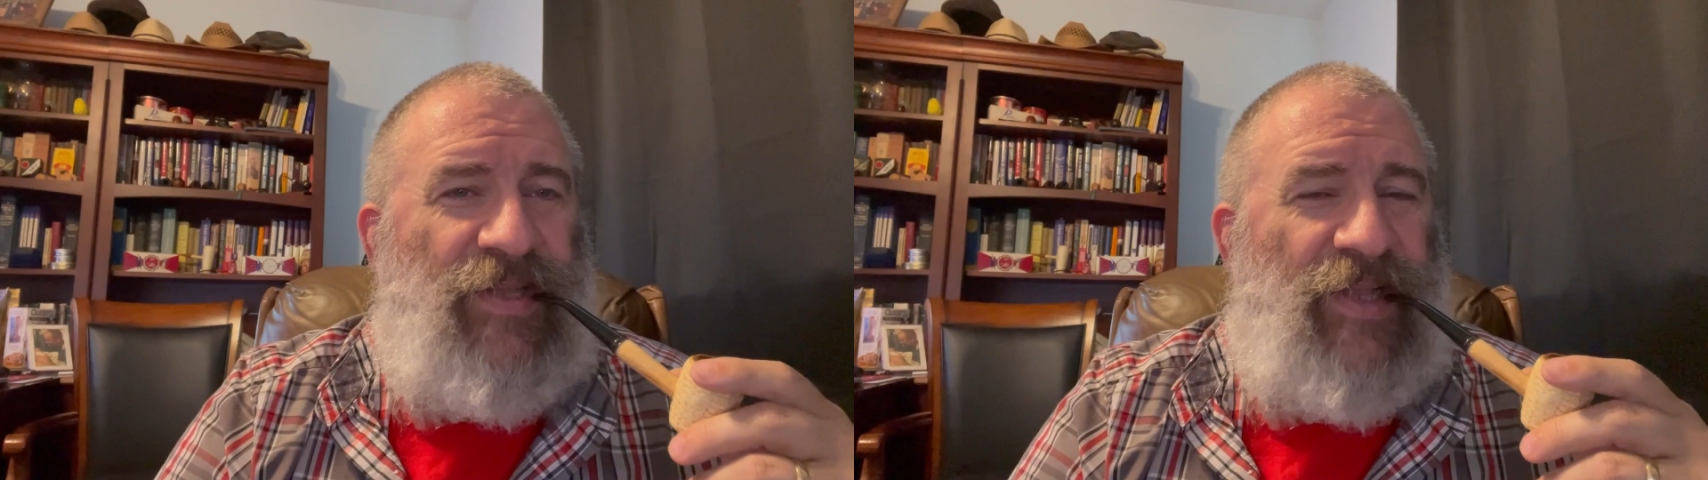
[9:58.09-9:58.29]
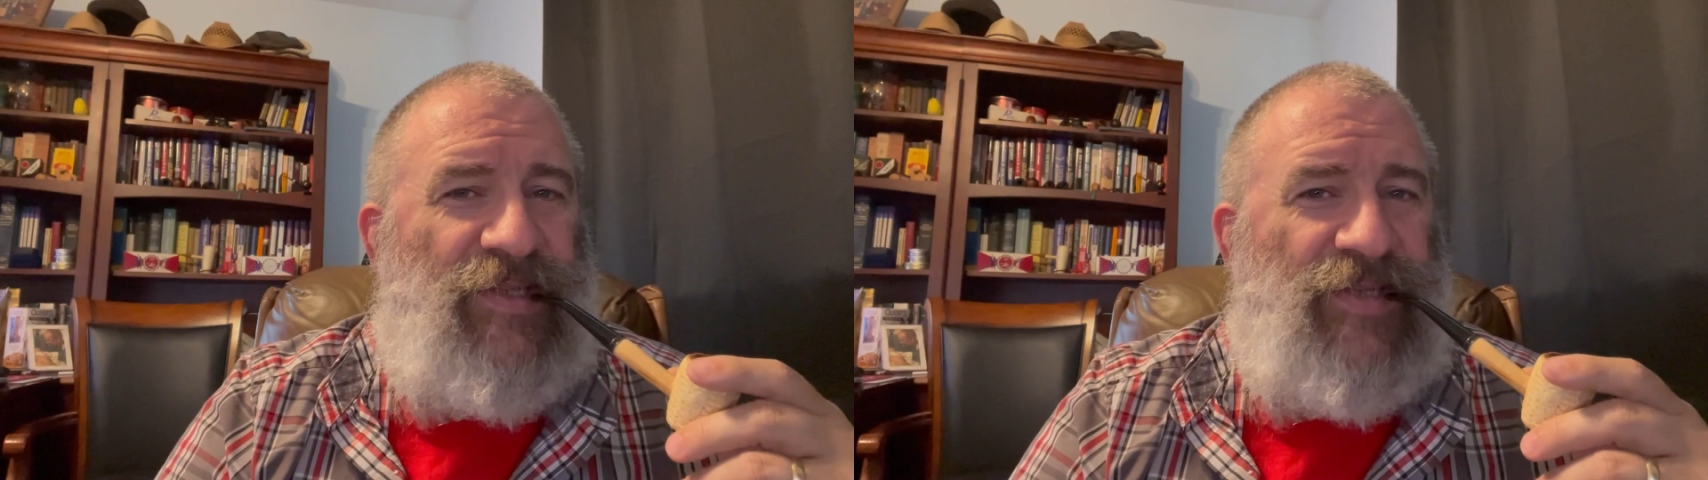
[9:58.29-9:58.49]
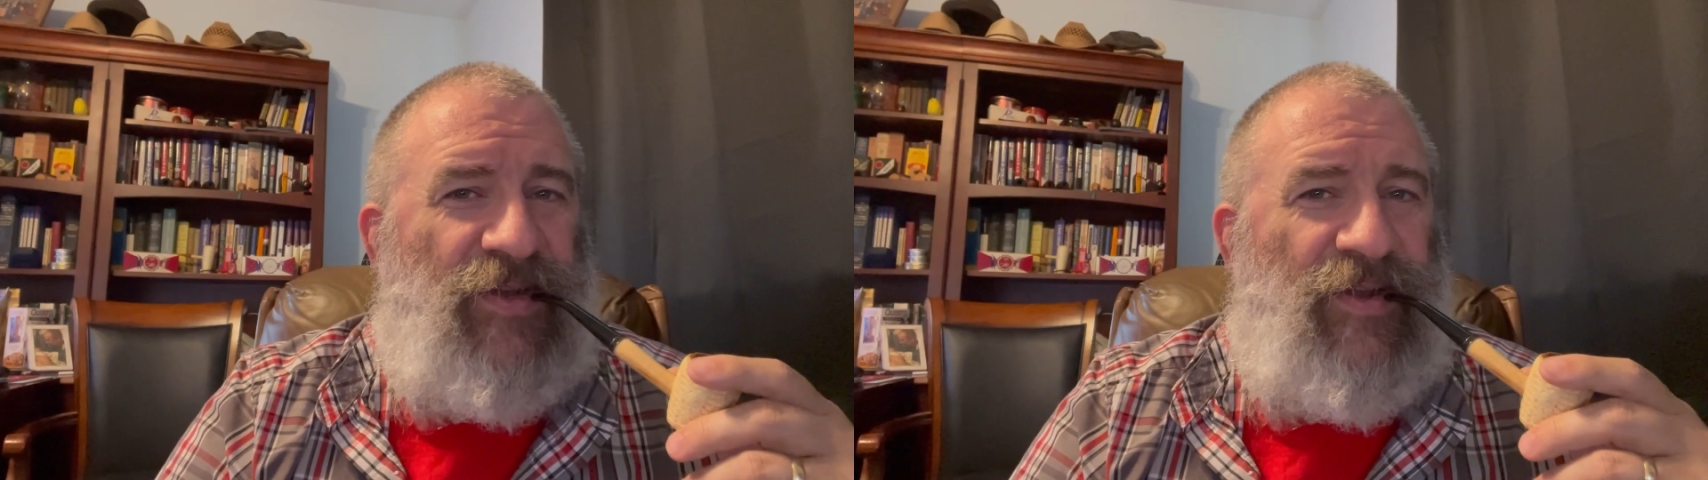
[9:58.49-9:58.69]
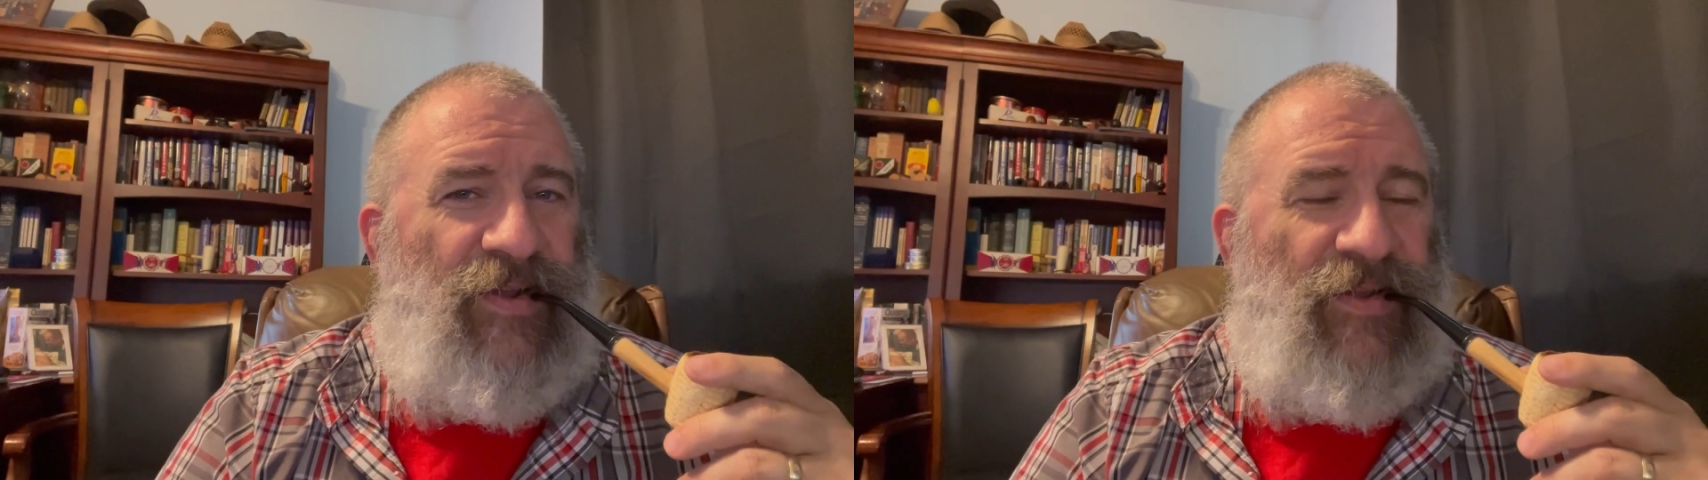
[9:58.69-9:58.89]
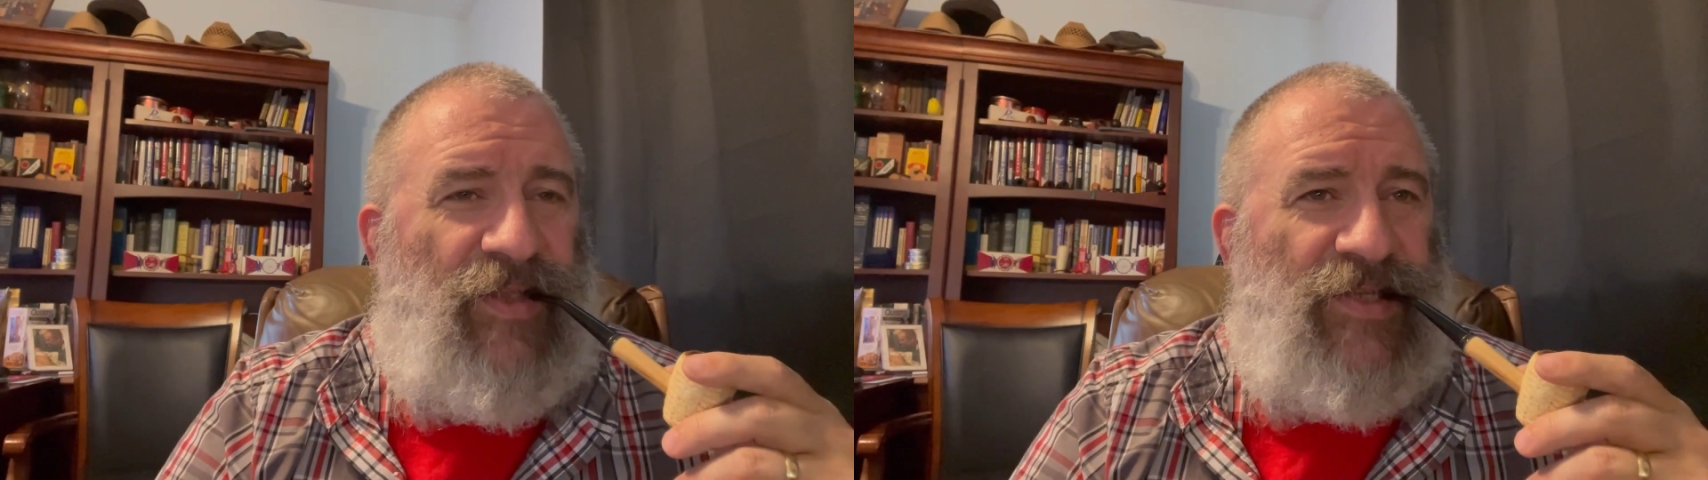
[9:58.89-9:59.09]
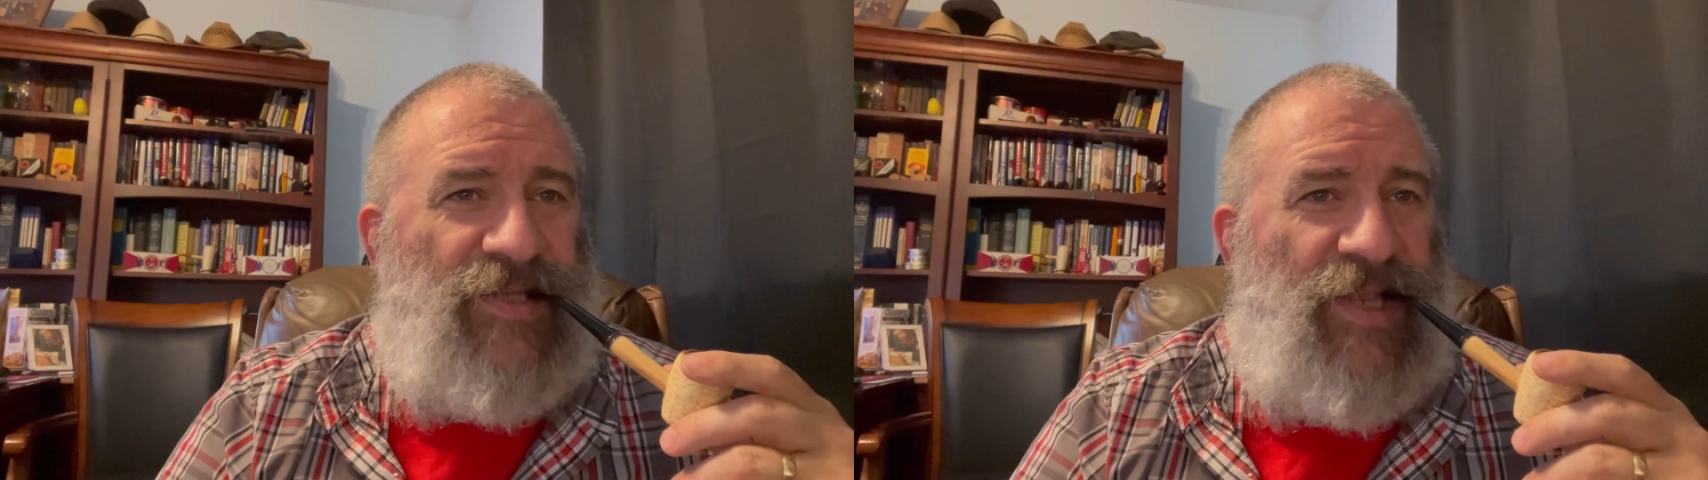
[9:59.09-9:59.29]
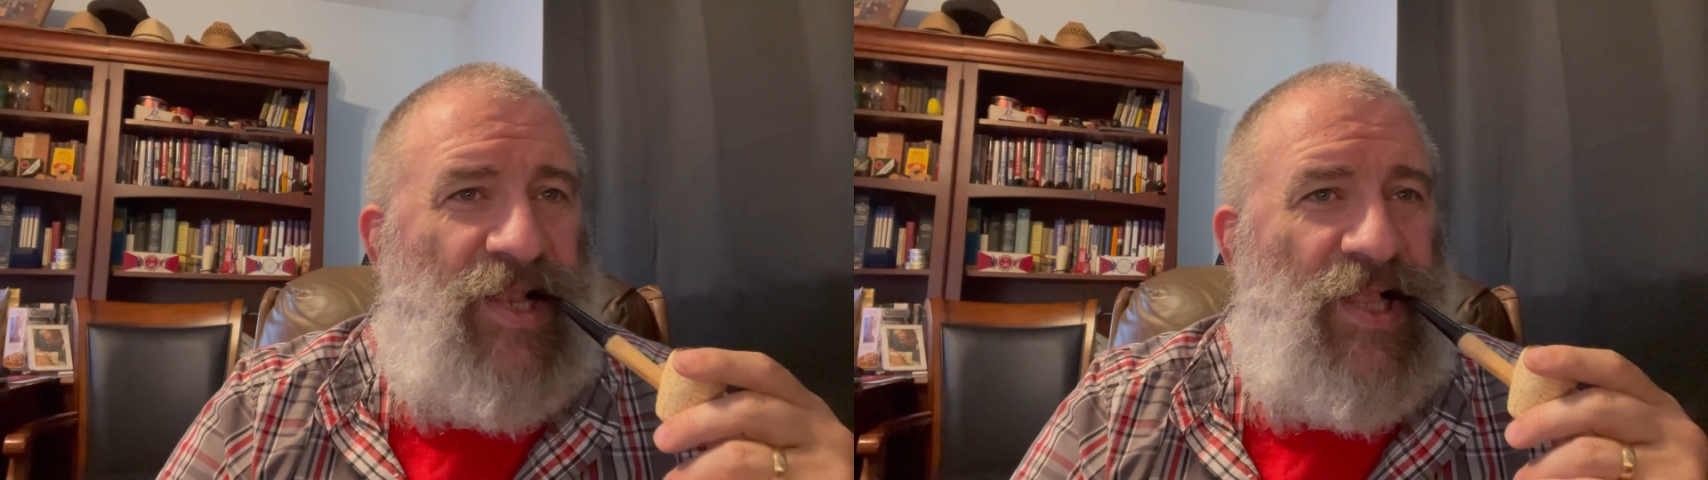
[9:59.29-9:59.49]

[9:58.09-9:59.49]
that is Eric Karlofsky.